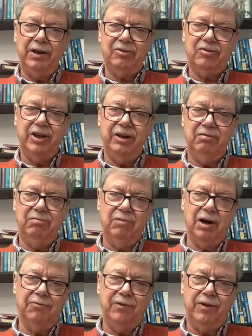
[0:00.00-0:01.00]
It stayed at
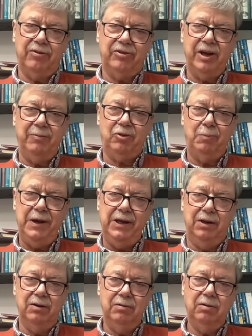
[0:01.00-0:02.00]
roughly the same
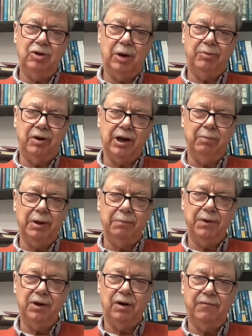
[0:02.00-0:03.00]
speed, dropped a little bit,
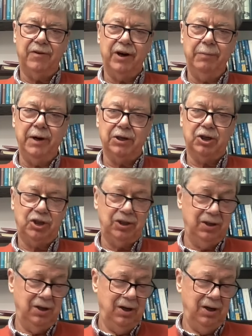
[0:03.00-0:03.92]
but not very much.